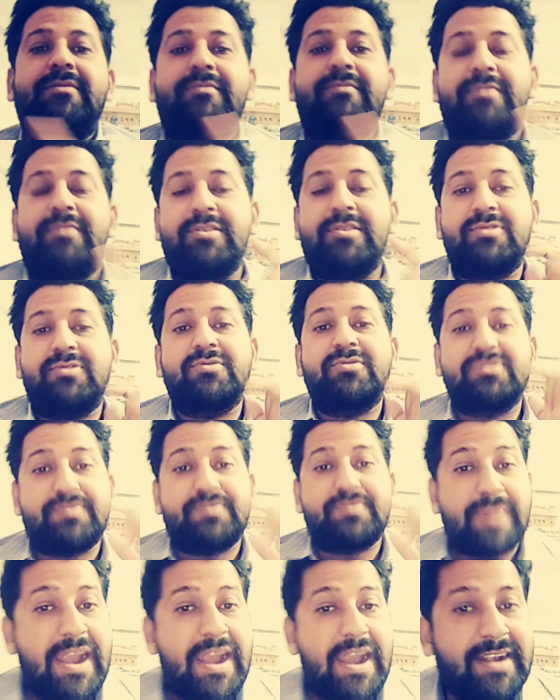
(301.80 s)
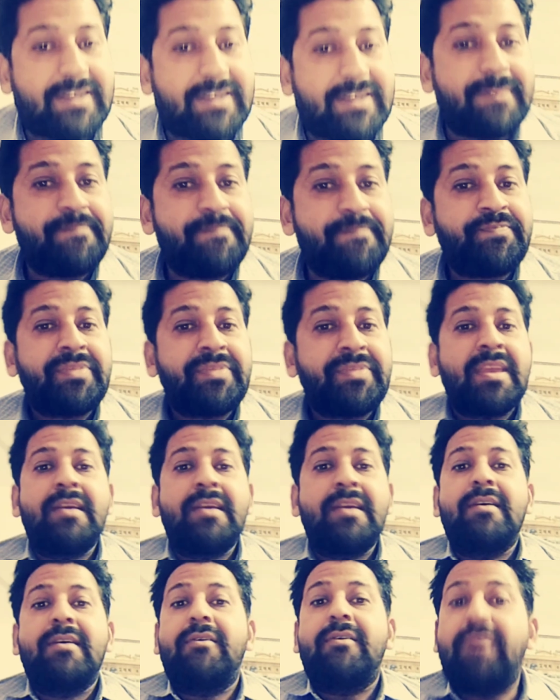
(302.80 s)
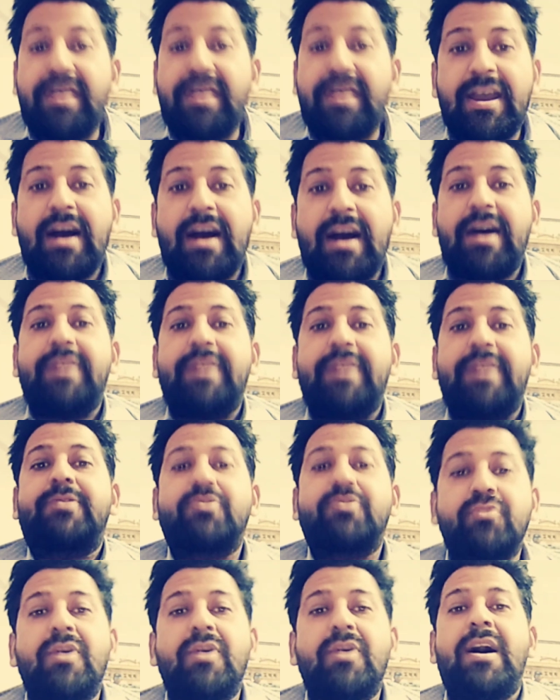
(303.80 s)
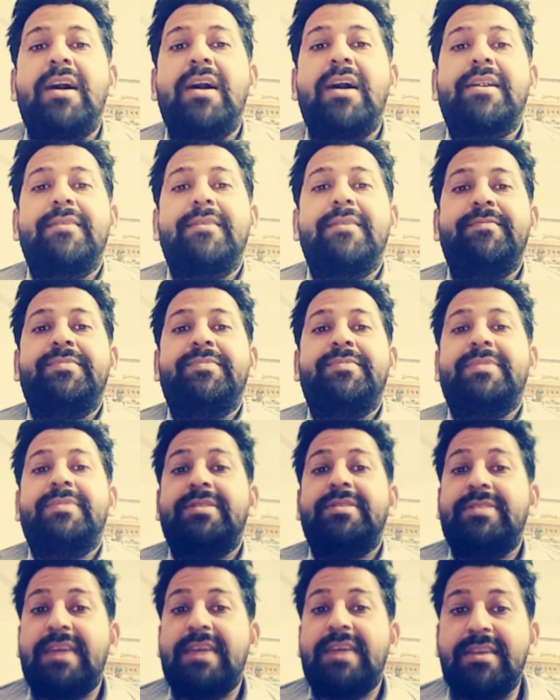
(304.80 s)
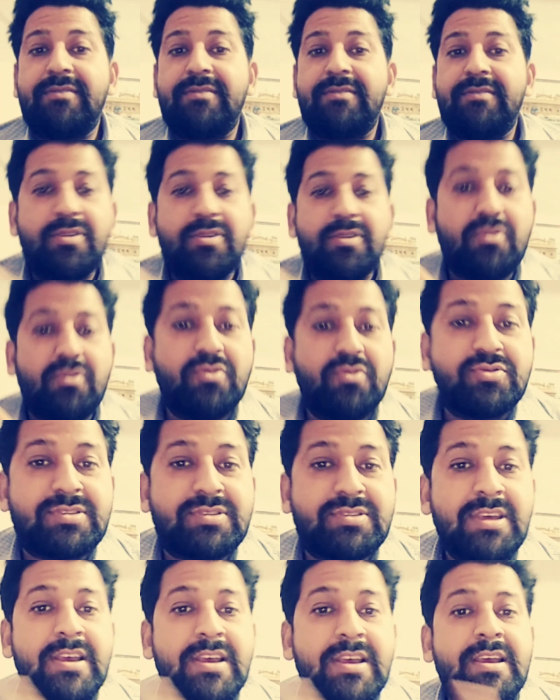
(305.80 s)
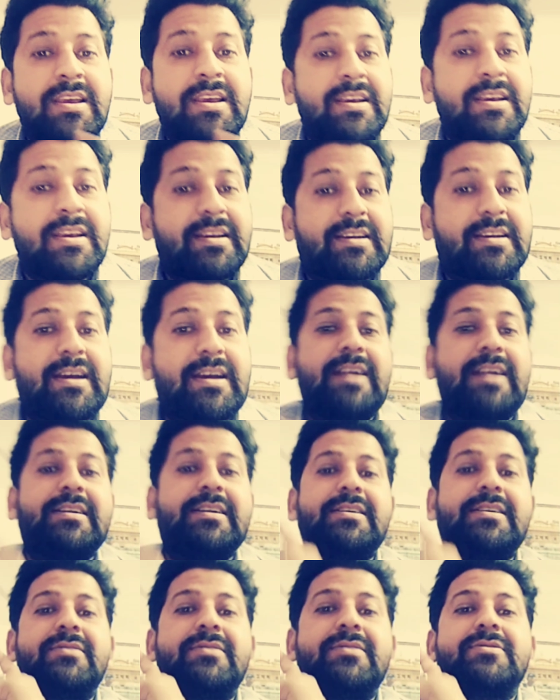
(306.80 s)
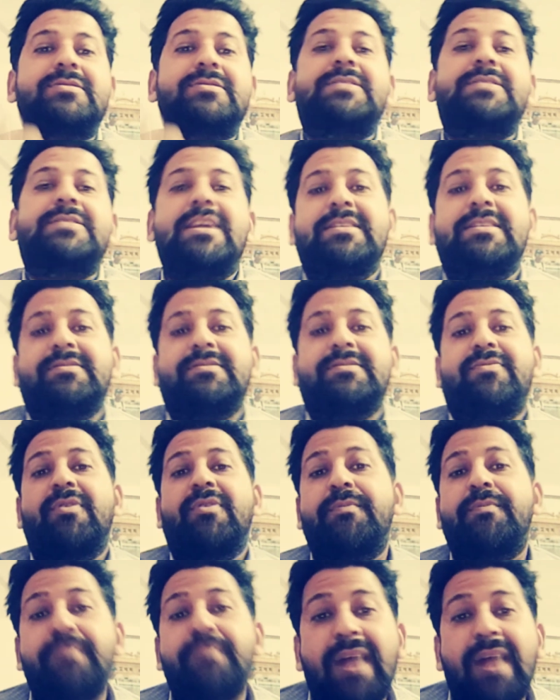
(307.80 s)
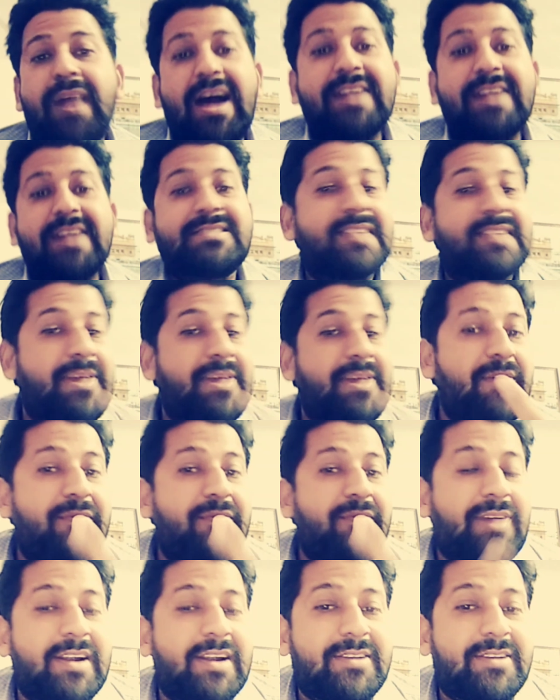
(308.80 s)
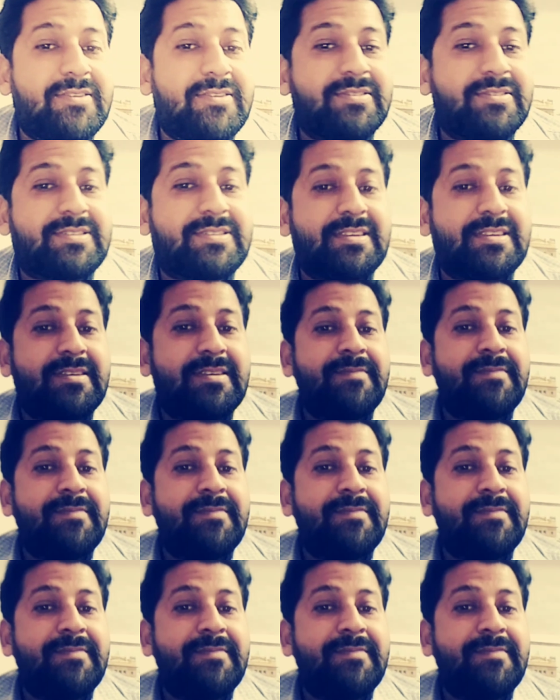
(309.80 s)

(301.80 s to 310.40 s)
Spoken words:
We should spend 1 hour, 2 hour. Then we use continuous tense. For past time of continuous,